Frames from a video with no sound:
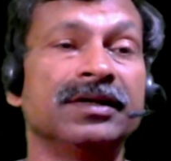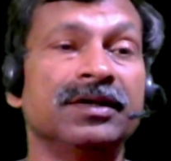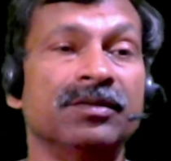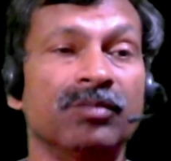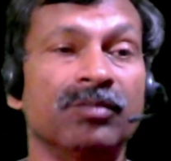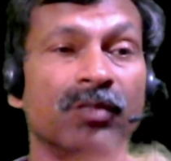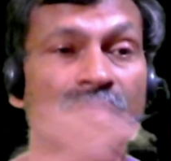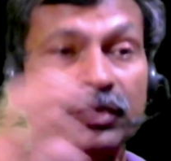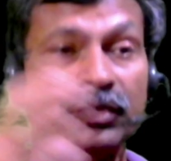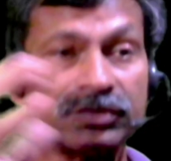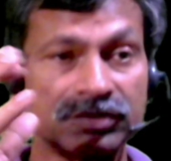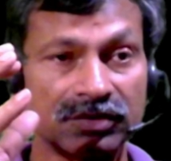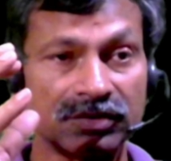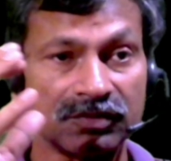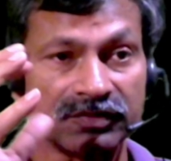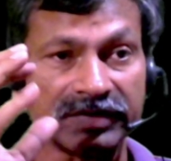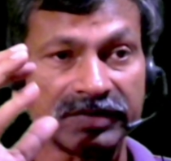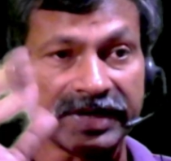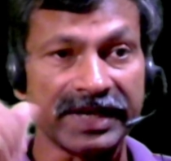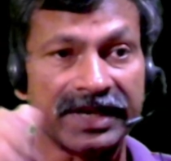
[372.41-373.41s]
most
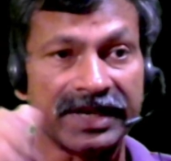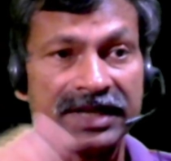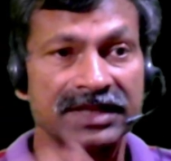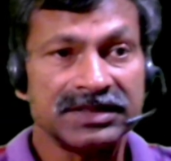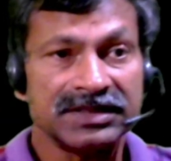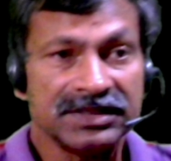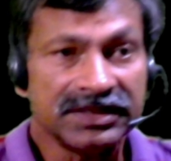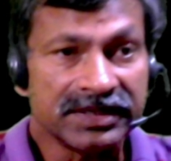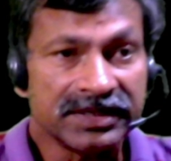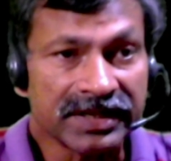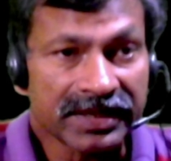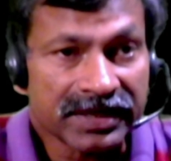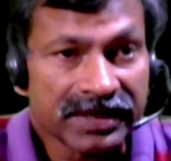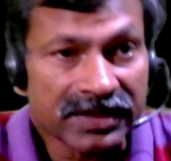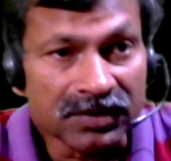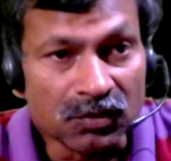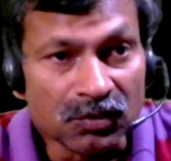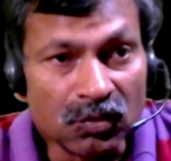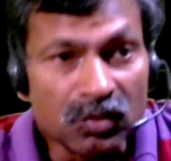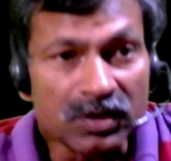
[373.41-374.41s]
of the energy in a
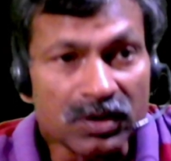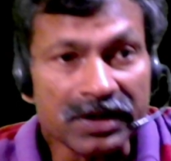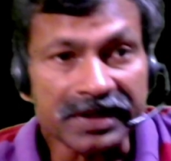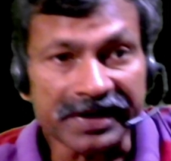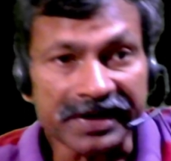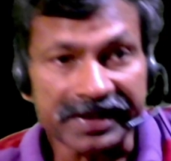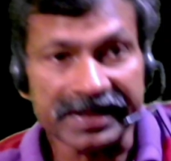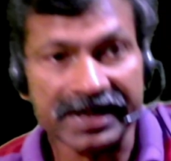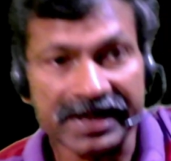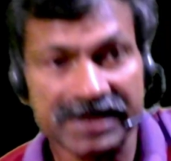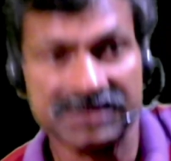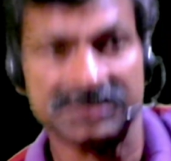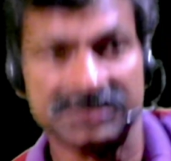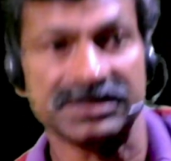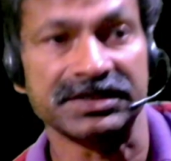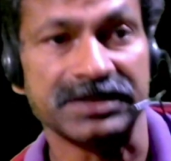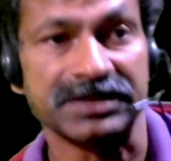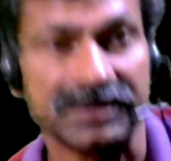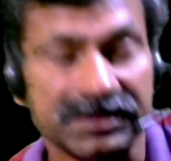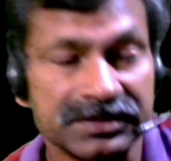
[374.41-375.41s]
nuclear
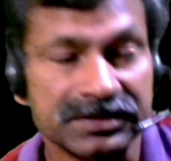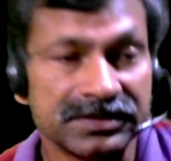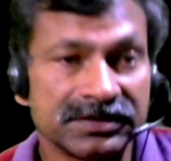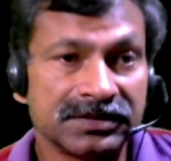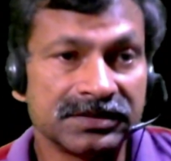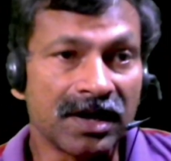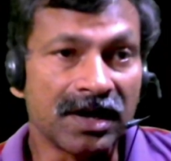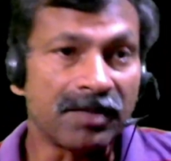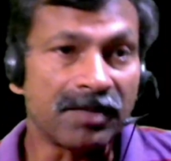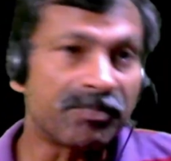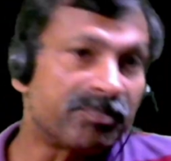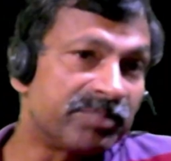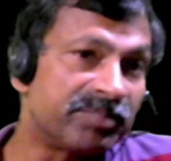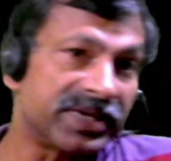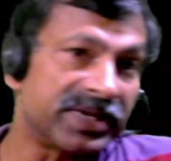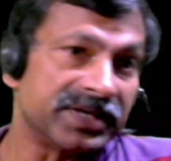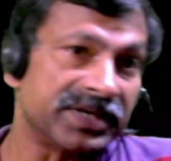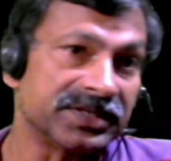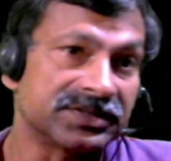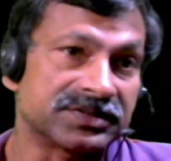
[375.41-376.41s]
reaction
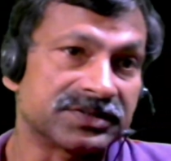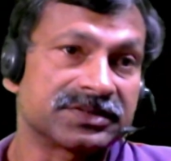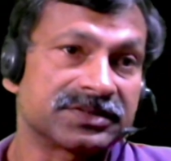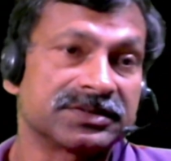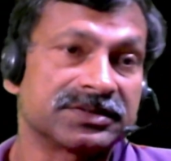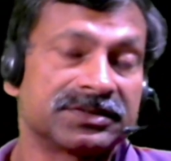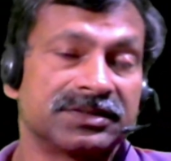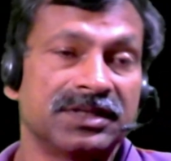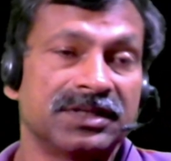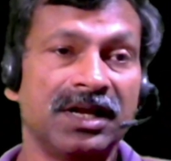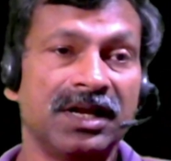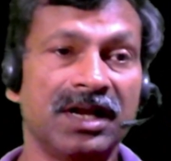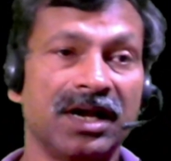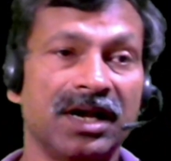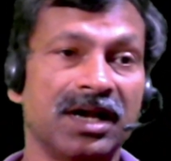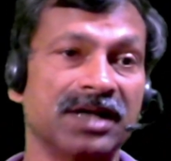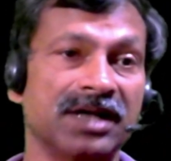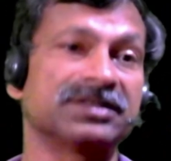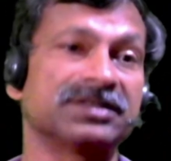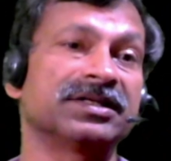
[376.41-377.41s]
appears
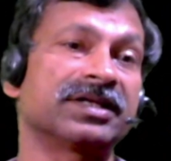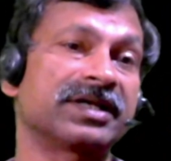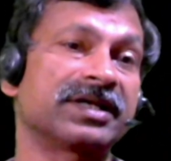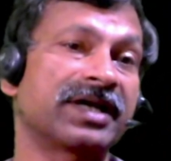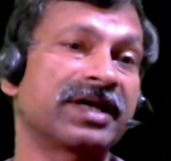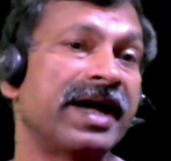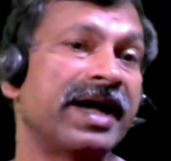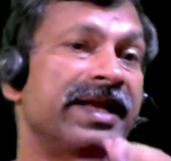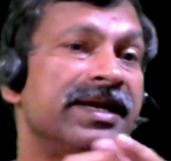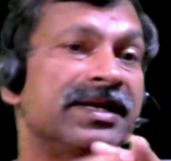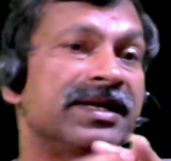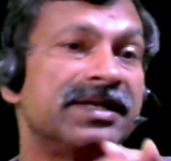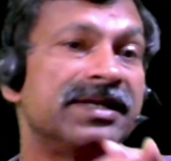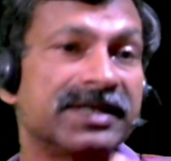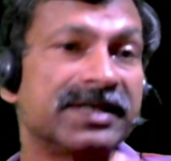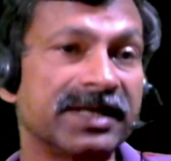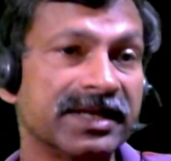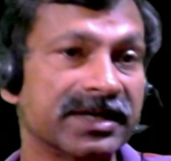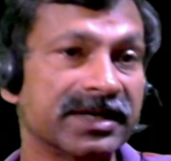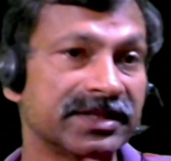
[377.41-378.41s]
as the
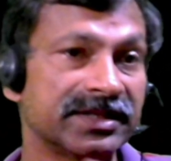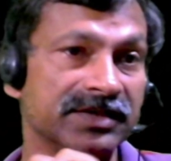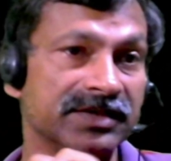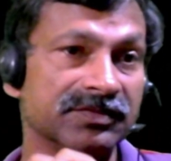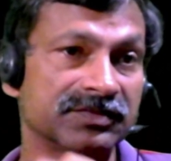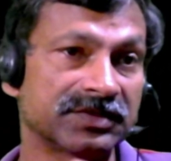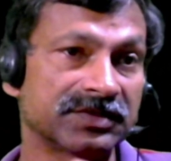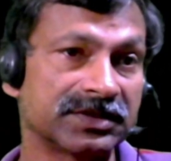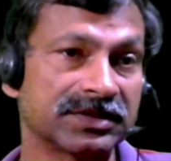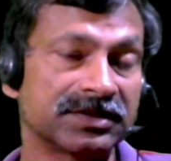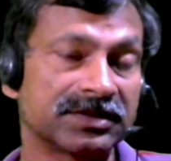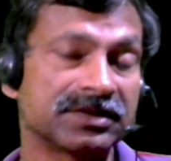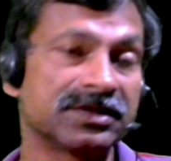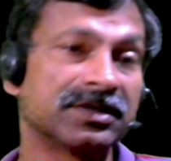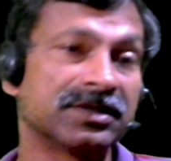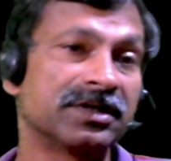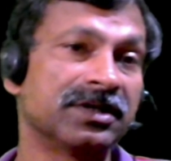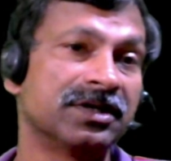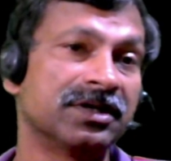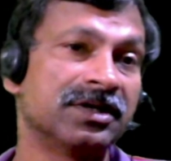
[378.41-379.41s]
kinetic energy of the
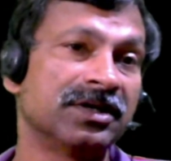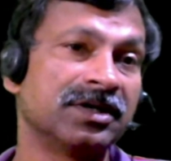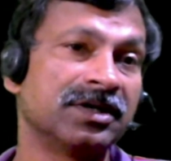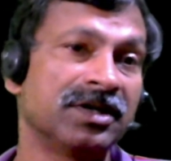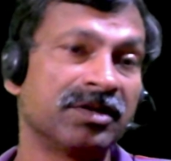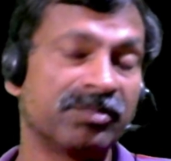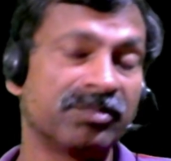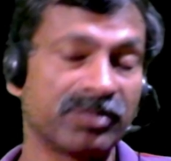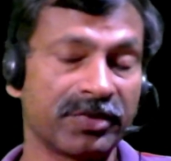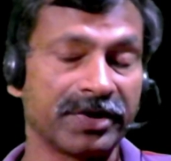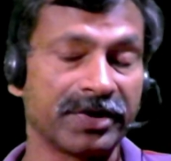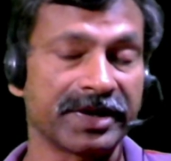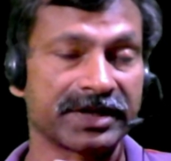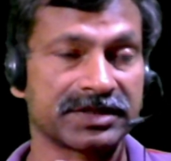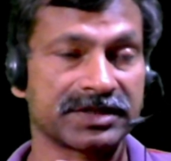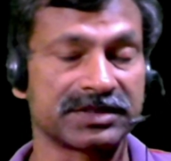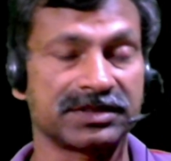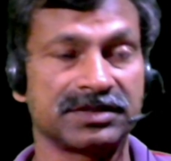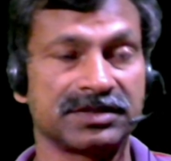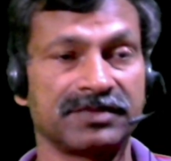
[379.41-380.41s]

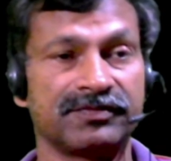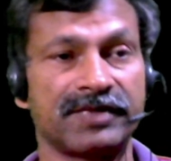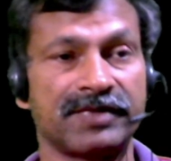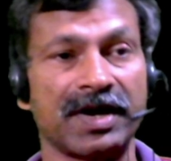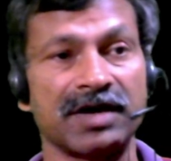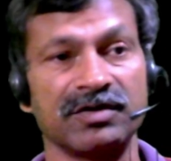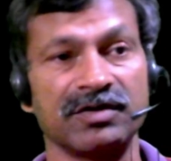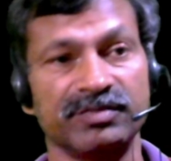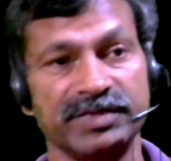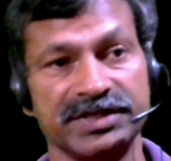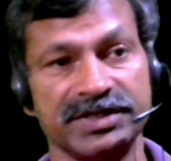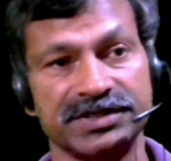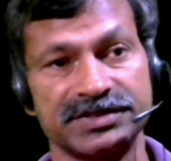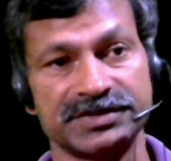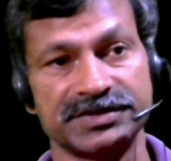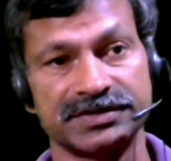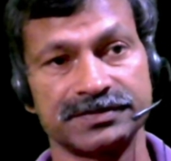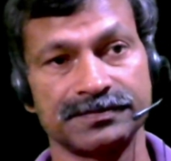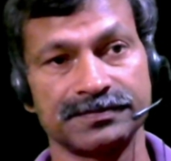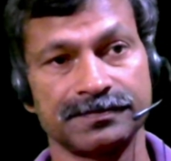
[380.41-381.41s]
product fragments.